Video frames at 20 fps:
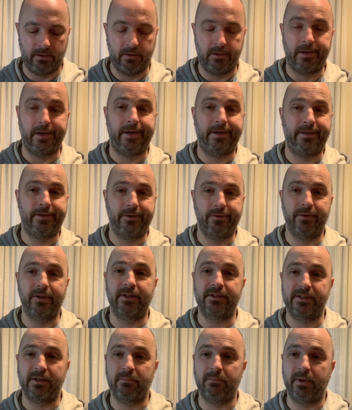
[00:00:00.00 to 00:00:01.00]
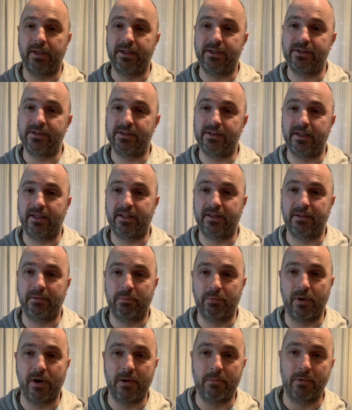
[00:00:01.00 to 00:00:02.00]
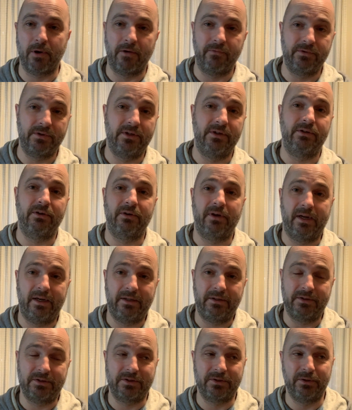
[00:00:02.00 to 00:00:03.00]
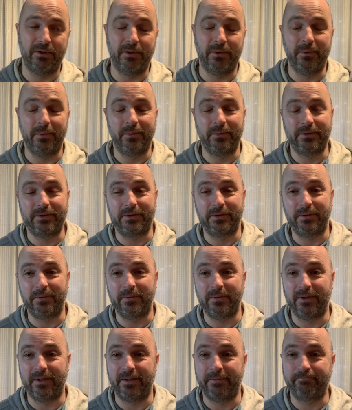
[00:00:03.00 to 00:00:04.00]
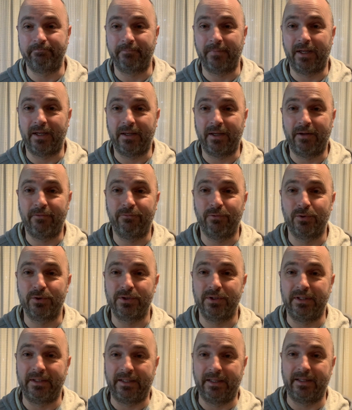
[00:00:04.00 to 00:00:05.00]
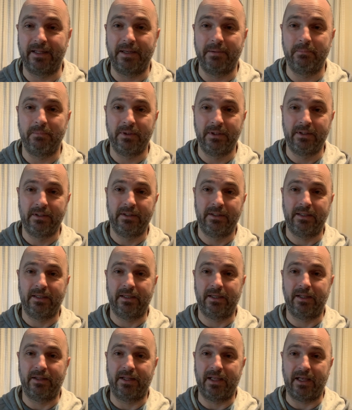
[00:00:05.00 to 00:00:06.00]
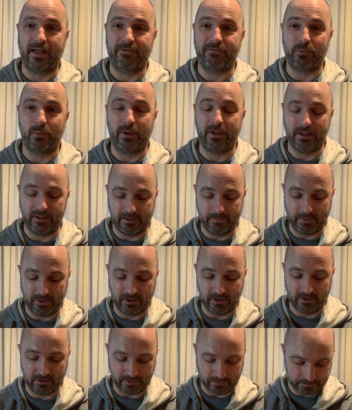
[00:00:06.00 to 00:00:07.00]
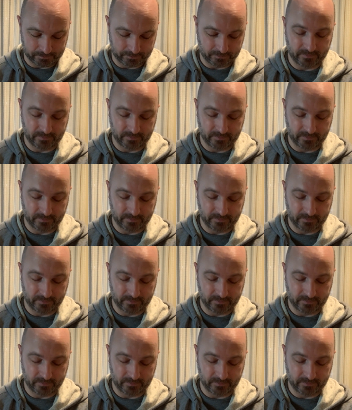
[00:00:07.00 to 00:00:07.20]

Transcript: I hear that some places like the prairie provinces are getting snow. So uh, unfortunately to them, uh, they have to wait a little bit longer.